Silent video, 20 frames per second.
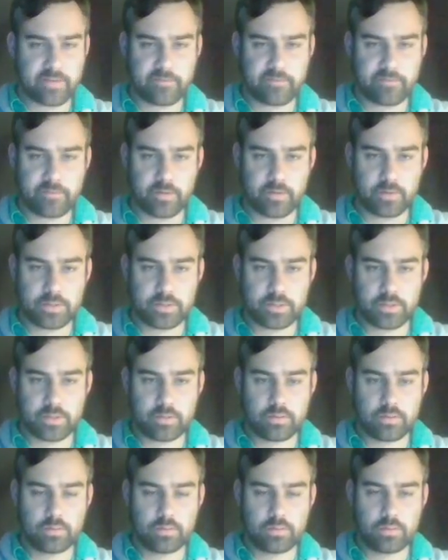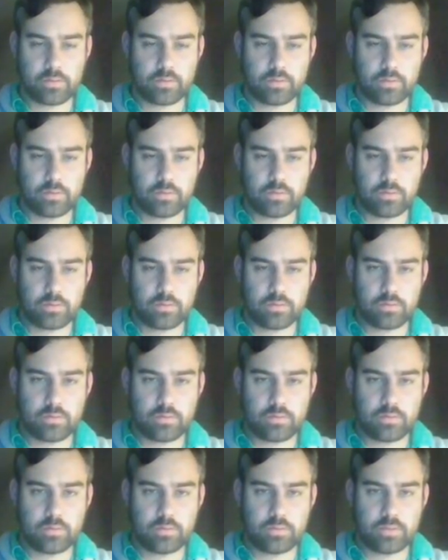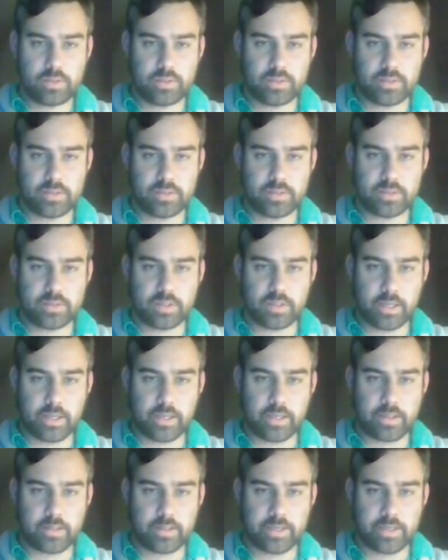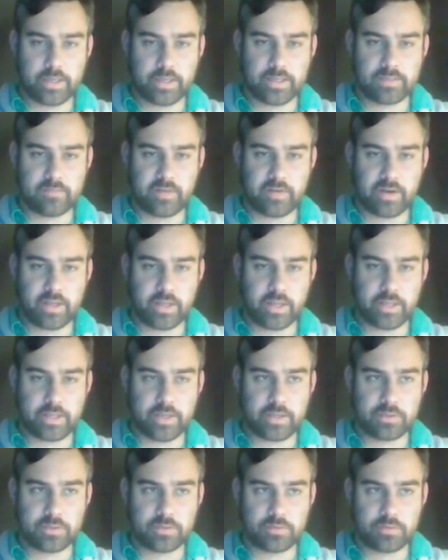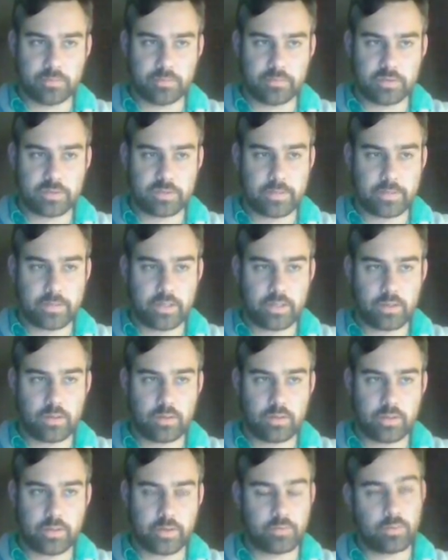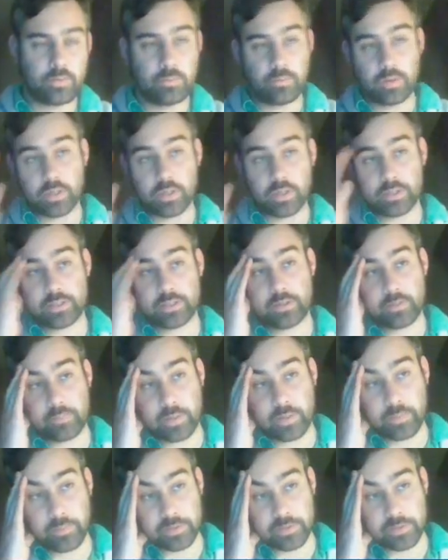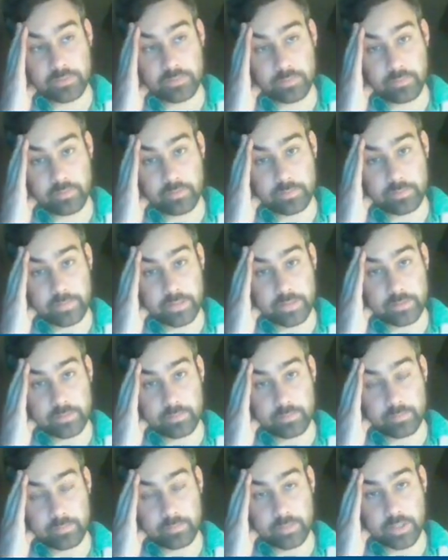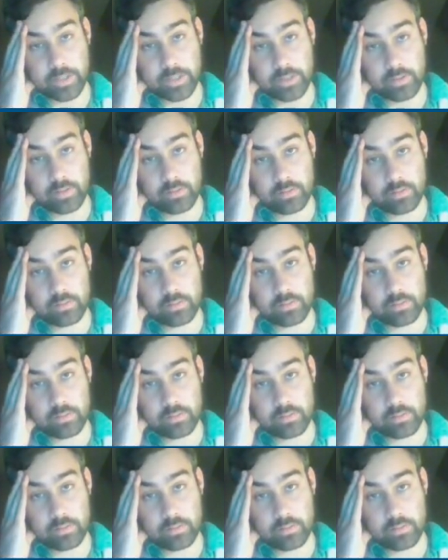first. Since it's it's very likely his removal spell. My opponent's removal spell is Abrupt Decay.